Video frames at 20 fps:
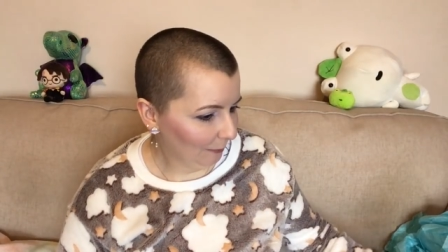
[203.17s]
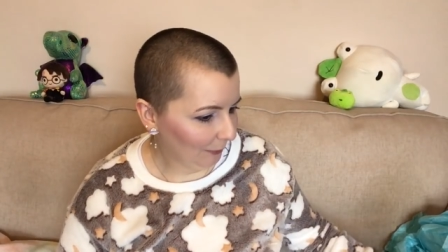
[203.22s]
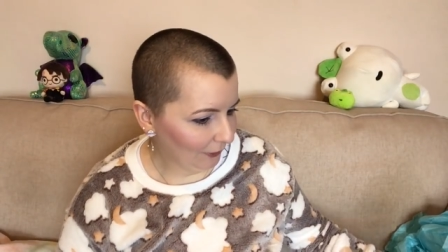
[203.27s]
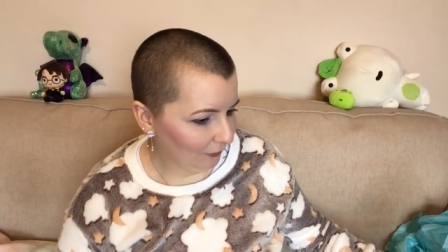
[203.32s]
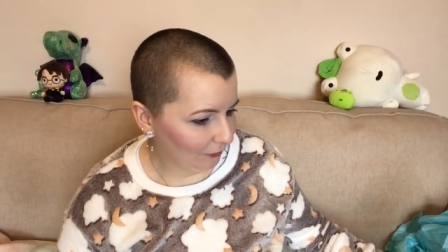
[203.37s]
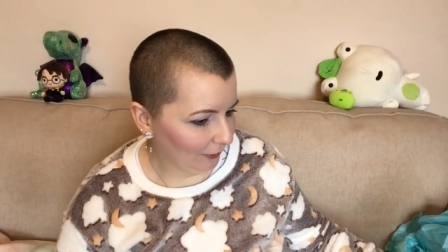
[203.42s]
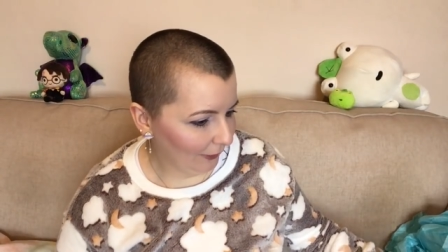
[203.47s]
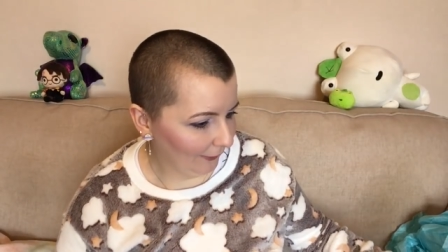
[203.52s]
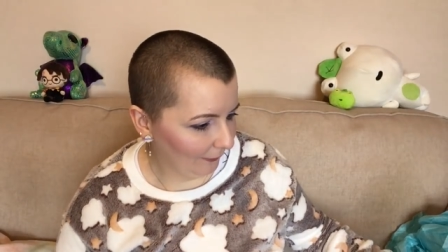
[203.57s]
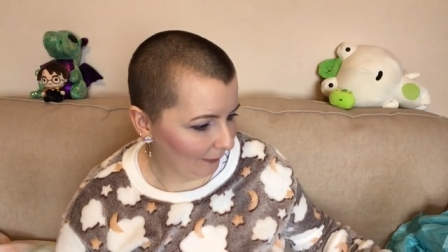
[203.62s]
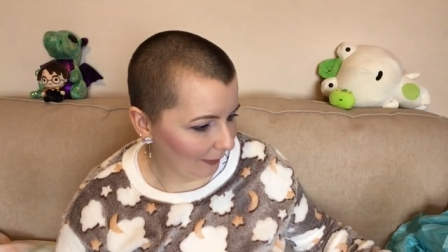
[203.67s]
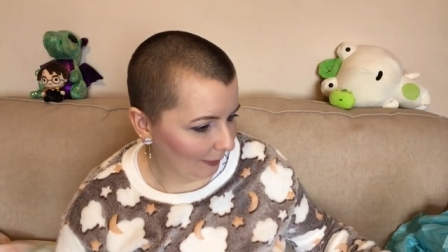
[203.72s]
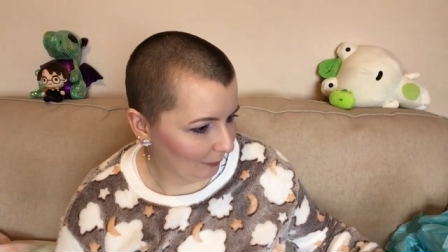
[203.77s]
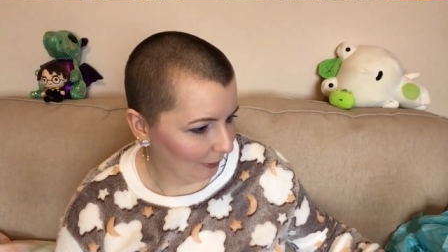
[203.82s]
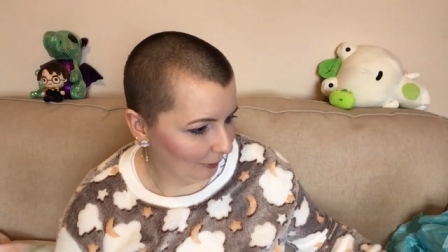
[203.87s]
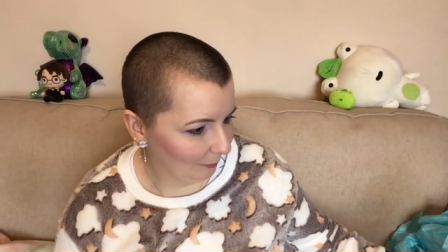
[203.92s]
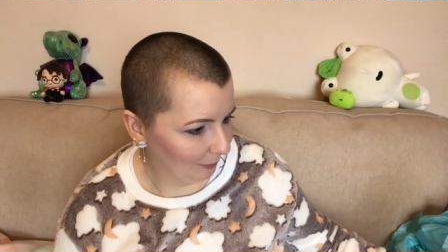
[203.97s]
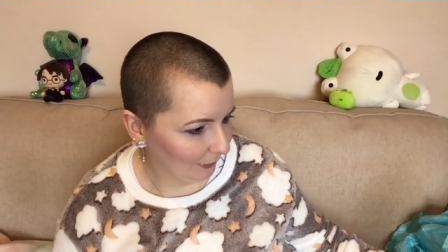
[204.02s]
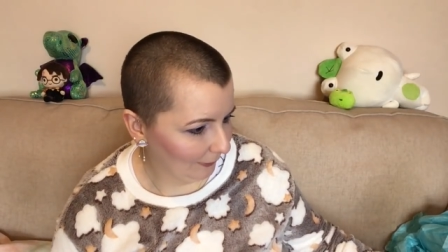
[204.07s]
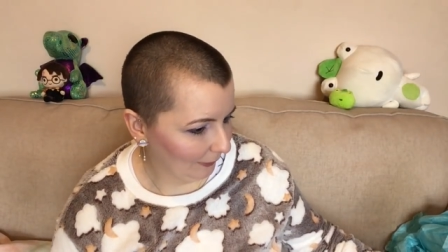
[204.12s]
might try them
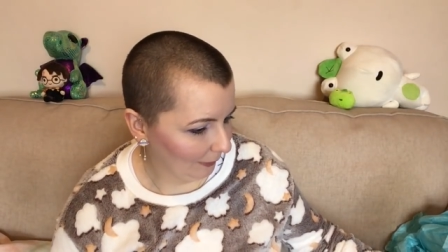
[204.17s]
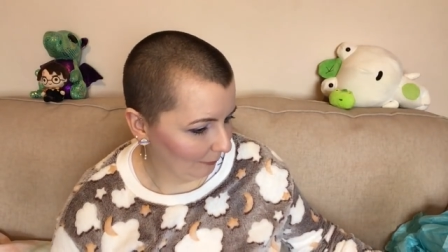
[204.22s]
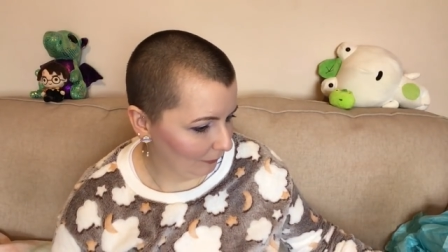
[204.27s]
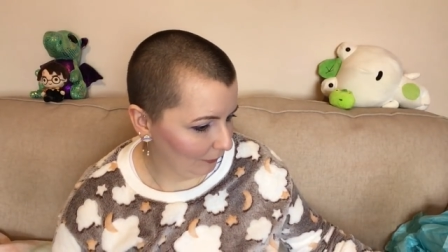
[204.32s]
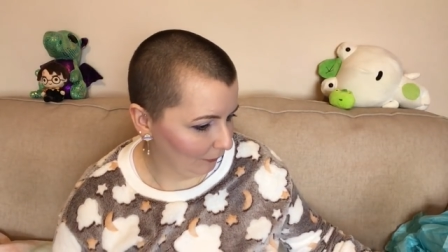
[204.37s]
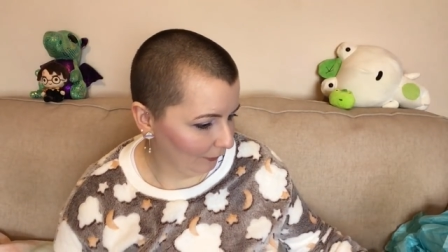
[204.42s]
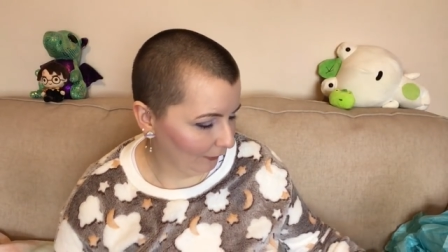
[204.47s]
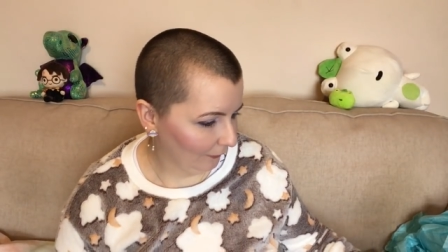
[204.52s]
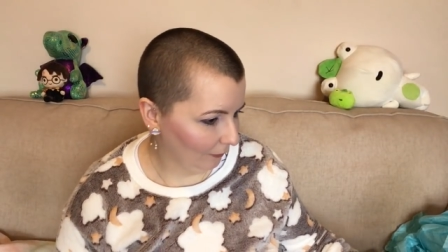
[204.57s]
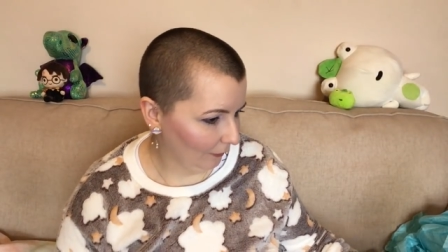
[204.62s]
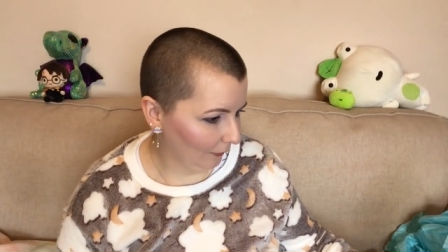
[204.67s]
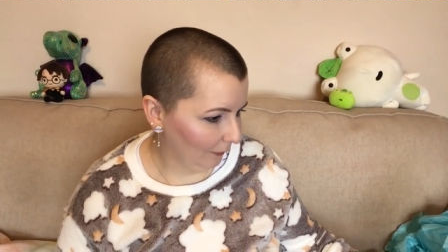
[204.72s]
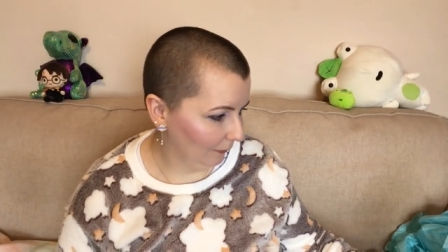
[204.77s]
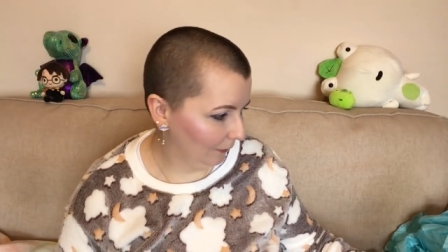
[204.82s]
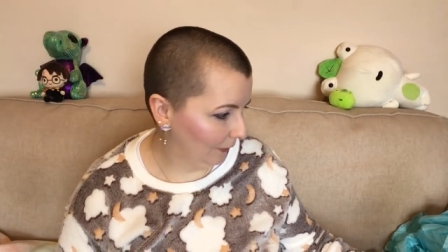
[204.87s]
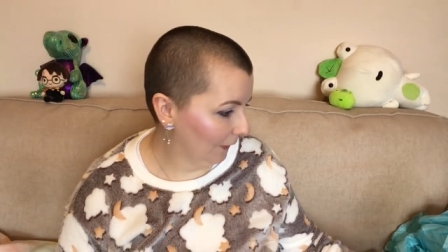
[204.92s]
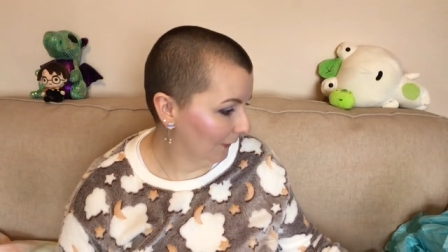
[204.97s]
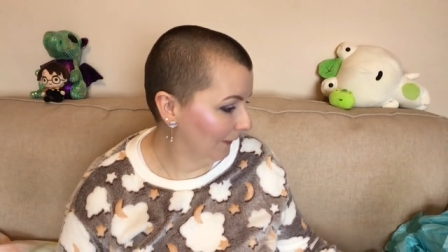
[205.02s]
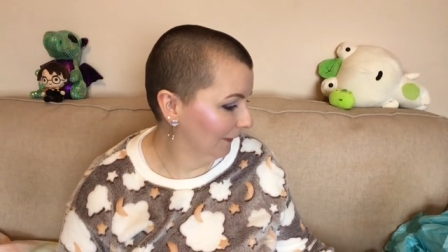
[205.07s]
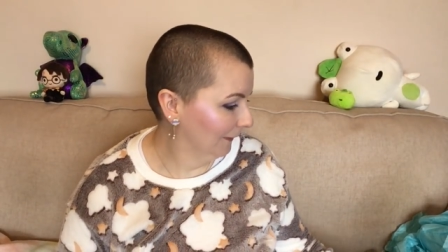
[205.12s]
in a bit, I'm too
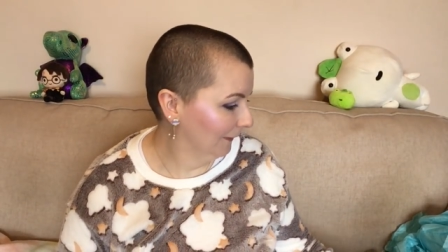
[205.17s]
excited.